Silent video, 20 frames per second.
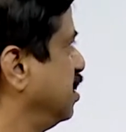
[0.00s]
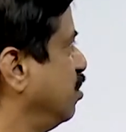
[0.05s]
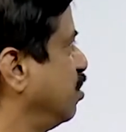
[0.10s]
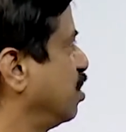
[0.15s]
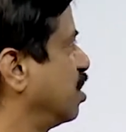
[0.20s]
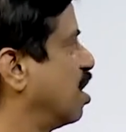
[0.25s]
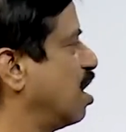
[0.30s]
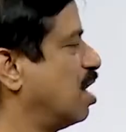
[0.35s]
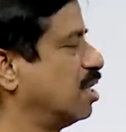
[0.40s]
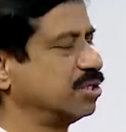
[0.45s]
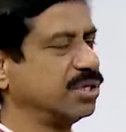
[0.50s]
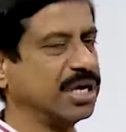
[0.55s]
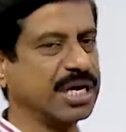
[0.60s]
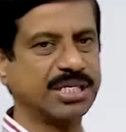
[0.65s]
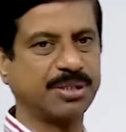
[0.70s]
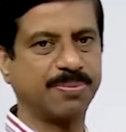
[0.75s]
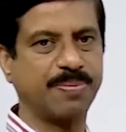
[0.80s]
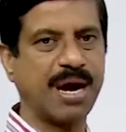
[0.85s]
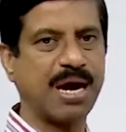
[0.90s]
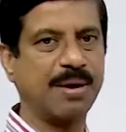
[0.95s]
you can also
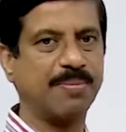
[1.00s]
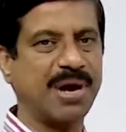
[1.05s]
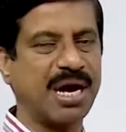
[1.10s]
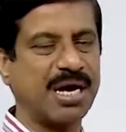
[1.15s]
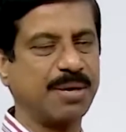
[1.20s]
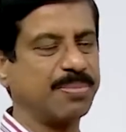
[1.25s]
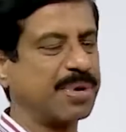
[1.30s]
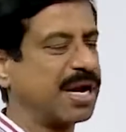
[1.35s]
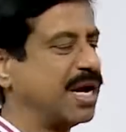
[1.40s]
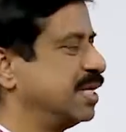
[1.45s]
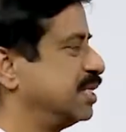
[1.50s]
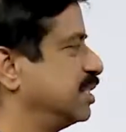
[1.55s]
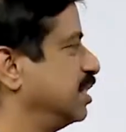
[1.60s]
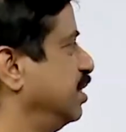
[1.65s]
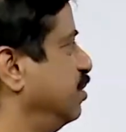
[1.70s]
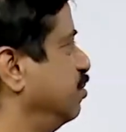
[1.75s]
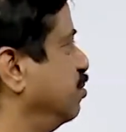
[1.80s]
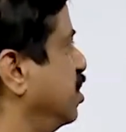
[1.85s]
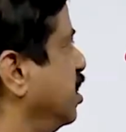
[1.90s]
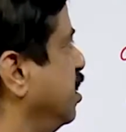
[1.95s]
expand, multiply and see.
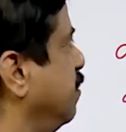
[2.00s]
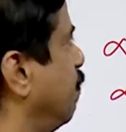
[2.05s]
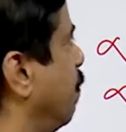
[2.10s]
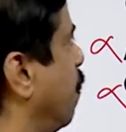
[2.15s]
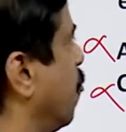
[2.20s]
You see